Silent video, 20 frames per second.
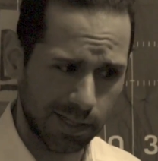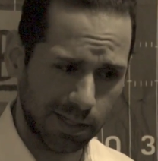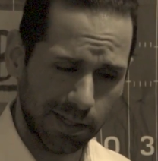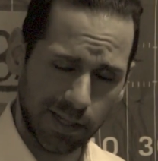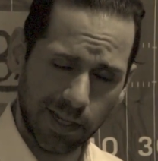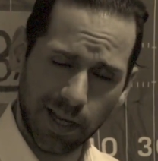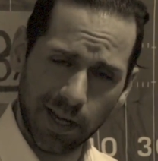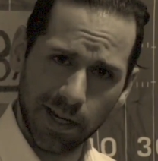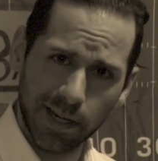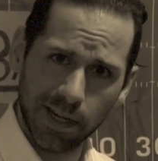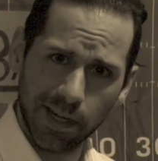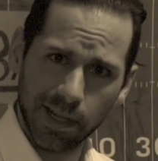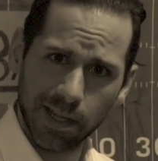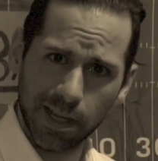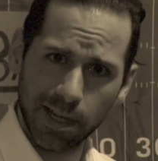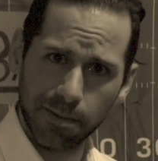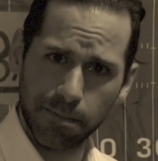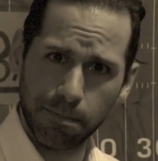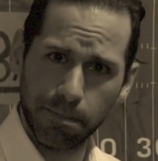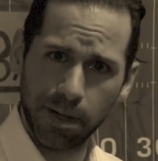sliding
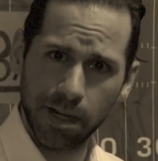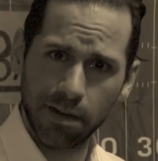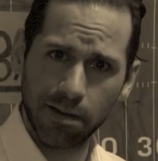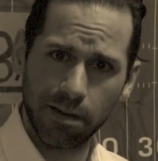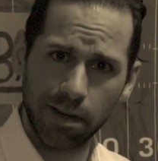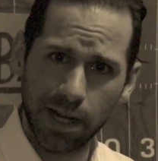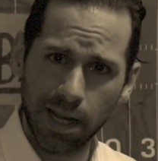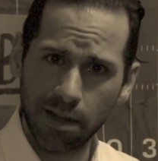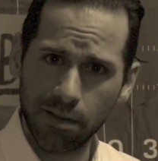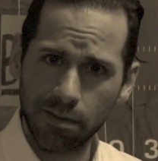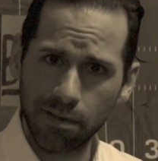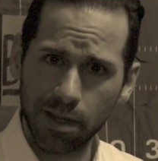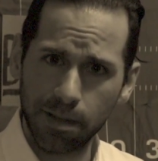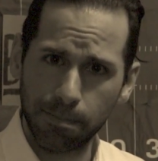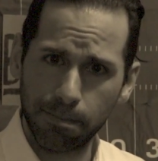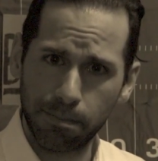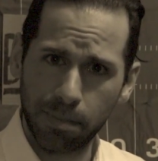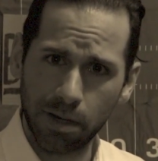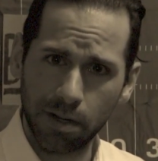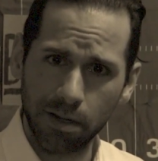that beer down the
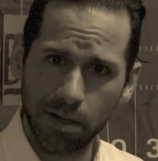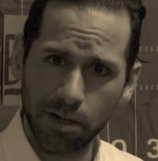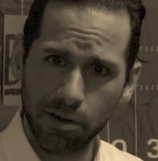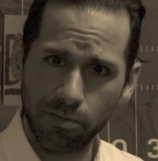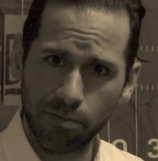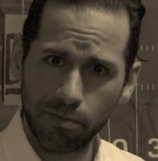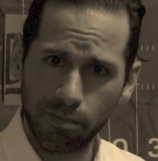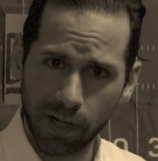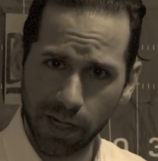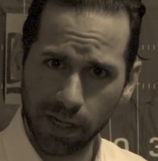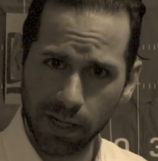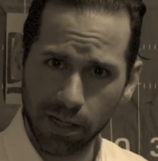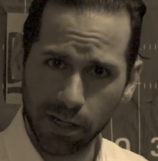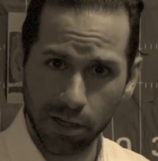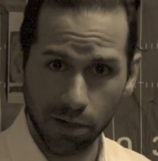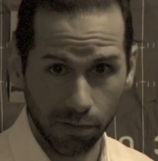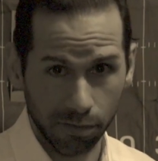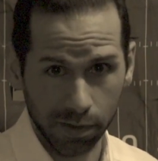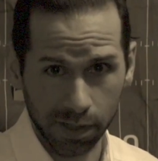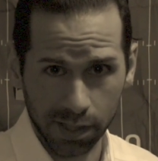bar to Rick,
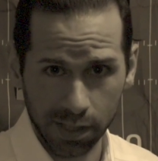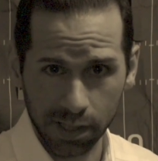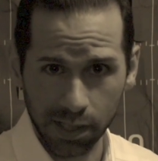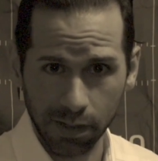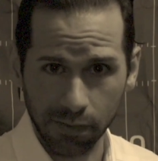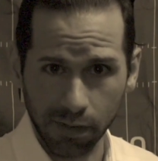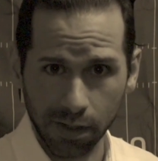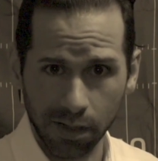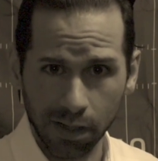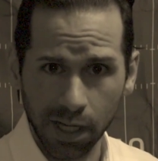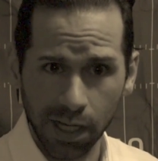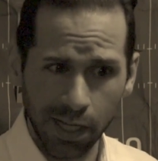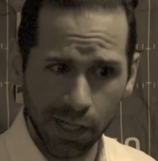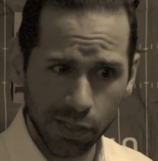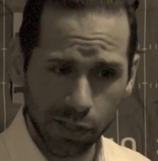your receiver,